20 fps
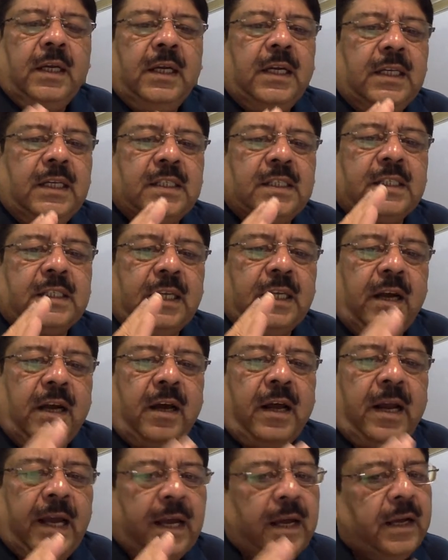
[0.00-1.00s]
his
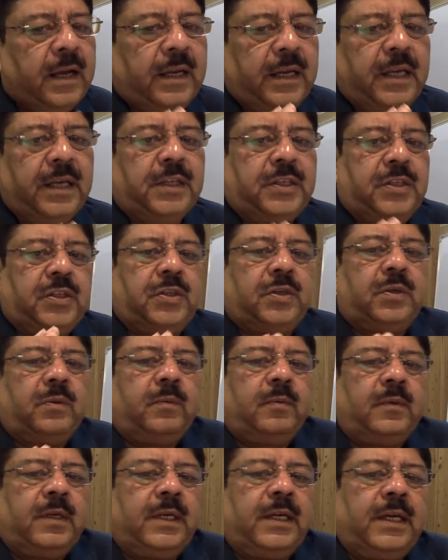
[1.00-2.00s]
or her age.
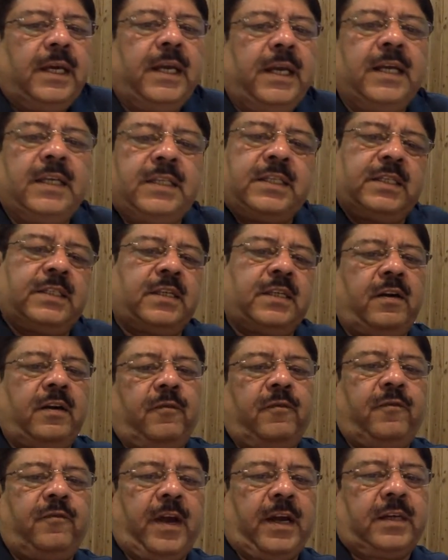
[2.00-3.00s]
Age is a
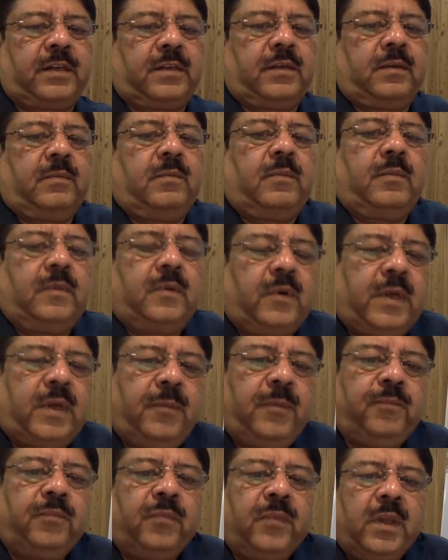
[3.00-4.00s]
factor. Okay?
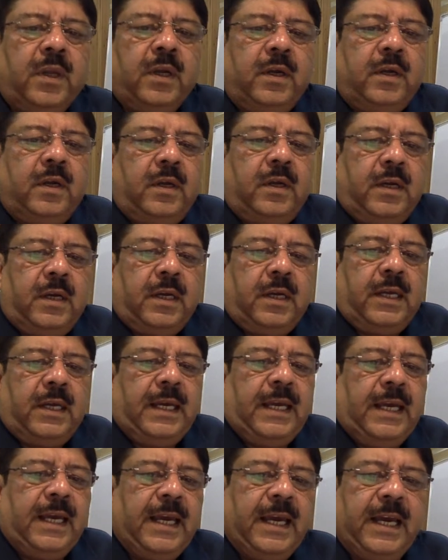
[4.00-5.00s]

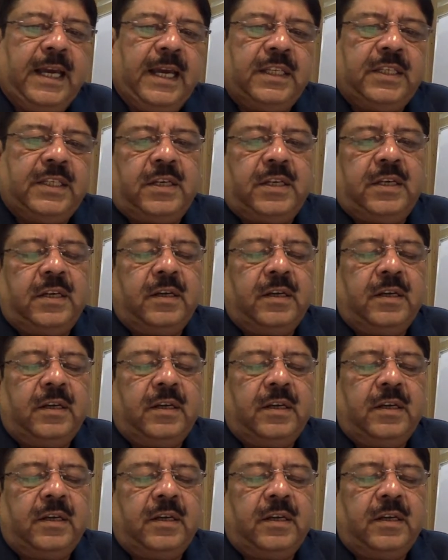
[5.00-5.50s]
Age,